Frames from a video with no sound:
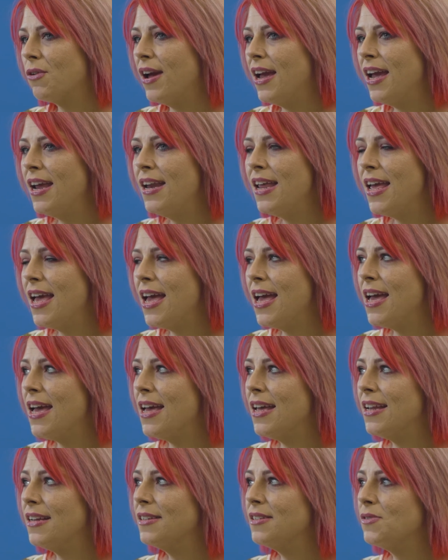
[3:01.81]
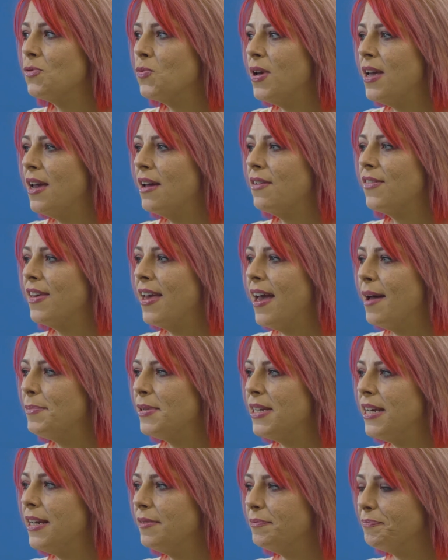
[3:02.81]
grade, and we have
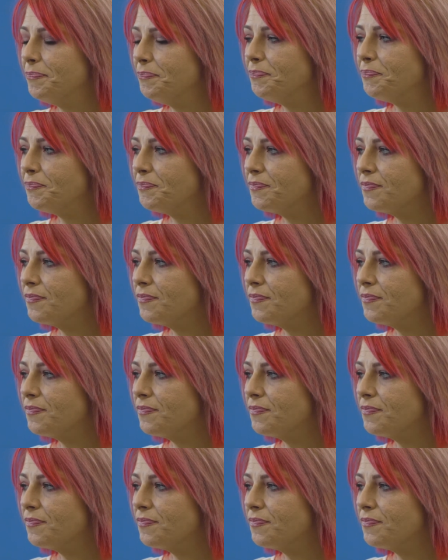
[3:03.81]
kept it